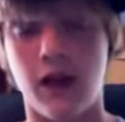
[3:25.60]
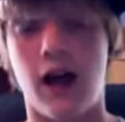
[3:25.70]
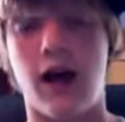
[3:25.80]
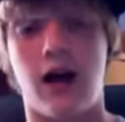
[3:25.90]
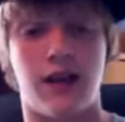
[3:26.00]

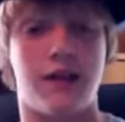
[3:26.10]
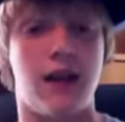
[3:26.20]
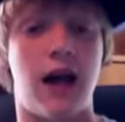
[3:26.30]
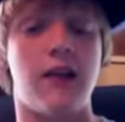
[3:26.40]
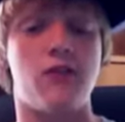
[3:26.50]

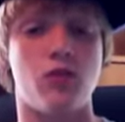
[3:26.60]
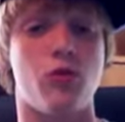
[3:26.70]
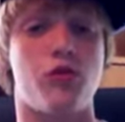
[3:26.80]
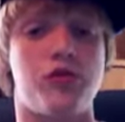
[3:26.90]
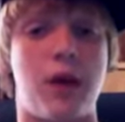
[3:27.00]

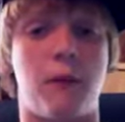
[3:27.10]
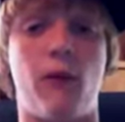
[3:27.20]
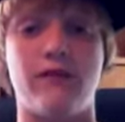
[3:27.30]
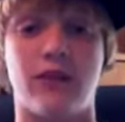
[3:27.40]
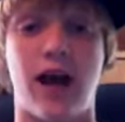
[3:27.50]
iTunes
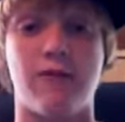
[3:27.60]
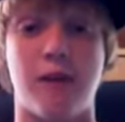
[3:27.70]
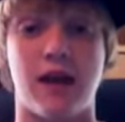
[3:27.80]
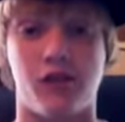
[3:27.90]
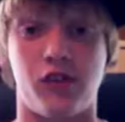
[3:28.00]
10.5
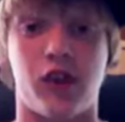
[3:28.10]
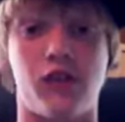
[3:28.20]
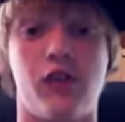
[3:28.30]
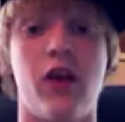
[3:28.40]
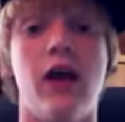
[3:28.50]
Beta
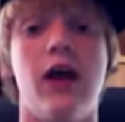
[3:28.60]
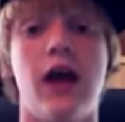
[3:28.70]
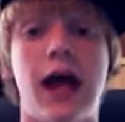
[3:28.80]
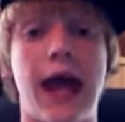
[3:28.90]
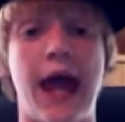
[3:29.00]
6
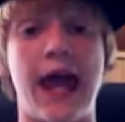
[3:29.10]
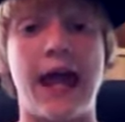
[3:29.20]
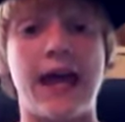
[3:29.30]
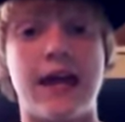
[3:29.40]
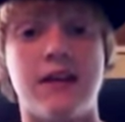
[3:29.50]

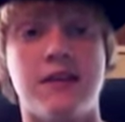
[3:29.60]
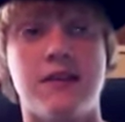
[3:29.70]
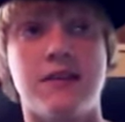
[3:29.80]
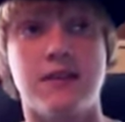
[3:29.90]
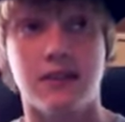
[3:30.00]

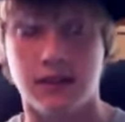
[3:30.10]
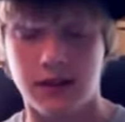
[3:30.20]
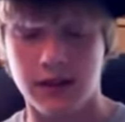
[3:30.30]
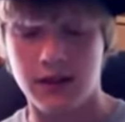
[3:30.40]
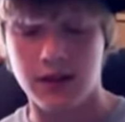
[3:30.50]
and
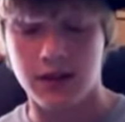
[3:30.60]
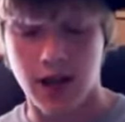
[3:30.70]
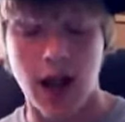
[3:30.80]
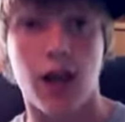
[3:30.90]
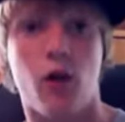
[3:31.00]

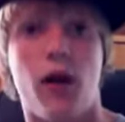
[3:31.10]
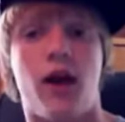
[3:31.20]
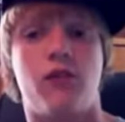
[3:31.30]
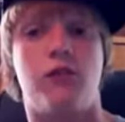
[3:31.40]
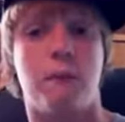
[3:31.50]

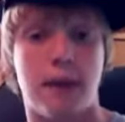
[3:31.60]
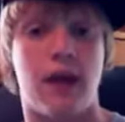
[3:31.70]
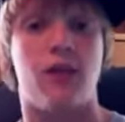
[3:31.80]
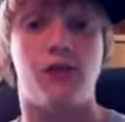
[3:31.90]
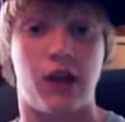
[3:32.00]
iOS
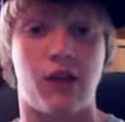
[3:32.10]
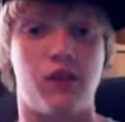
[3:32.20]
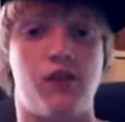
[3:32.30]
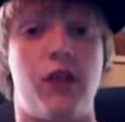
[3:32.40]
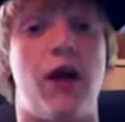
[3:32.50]
Beta
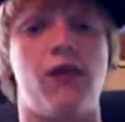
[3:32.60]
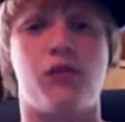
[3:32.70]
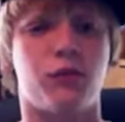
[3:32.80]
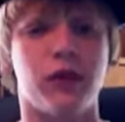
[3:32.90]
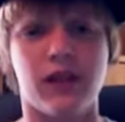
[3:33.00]
6. Now, this
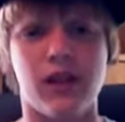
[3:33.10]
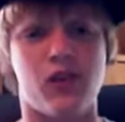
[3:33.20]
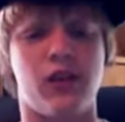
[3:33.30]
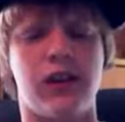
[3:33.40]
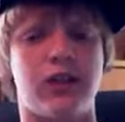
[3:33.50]
is a really
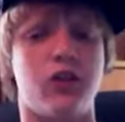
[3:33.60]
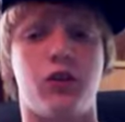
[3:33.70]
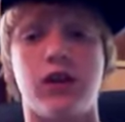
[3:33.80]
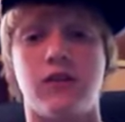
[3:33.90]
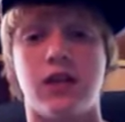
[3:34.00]
easy link. You
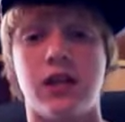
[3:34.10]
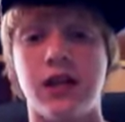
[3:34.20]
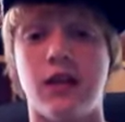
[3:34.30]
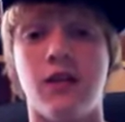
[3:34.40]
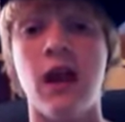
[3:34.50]
don't even
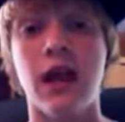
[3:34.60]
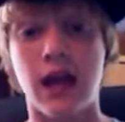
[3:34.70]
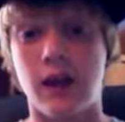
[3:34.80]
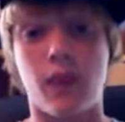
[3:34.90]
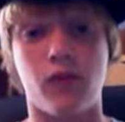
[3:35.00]
need
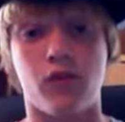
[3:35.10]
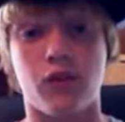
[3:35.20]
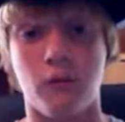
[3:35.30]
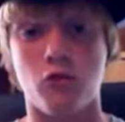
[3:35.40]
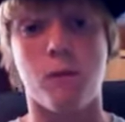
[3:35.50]
it in the
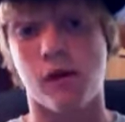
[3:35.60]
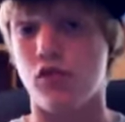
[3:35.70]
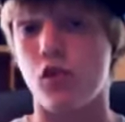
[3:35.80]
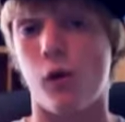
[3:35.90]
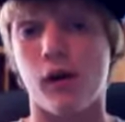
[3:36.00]
description, but
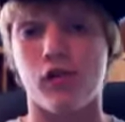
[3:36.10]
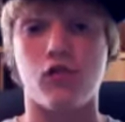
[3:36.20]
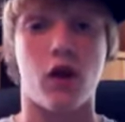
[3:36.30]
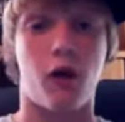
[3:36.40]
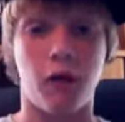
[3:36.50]
as always,
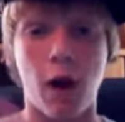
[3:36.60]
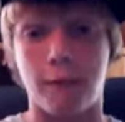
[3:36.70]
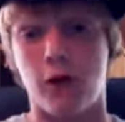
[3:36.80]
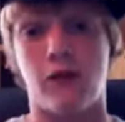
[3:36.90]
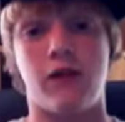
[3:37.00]
I'll
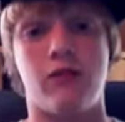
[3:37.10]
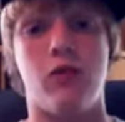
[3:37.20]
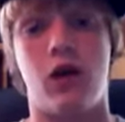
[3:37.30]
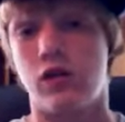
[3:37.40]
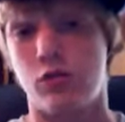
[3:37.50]
put it there for
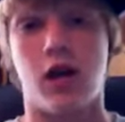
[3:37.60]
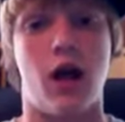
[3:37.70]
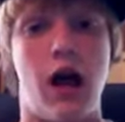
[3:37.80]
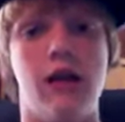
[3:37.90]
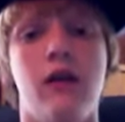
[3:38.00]
you guys. Why
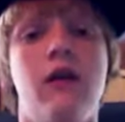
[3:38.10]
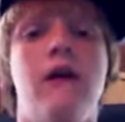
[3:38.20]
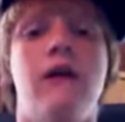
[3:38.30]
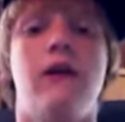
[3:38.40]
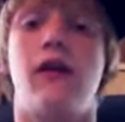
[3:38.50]
not?
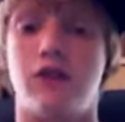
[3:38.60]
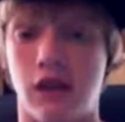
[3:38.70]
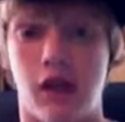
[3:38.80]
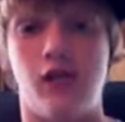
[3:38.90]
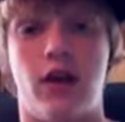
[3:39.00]
That's how
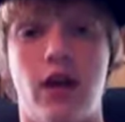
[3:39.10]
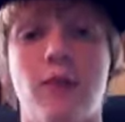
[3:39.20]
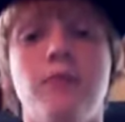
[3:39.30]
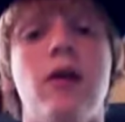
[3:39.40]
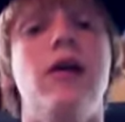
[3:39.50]
nice I am.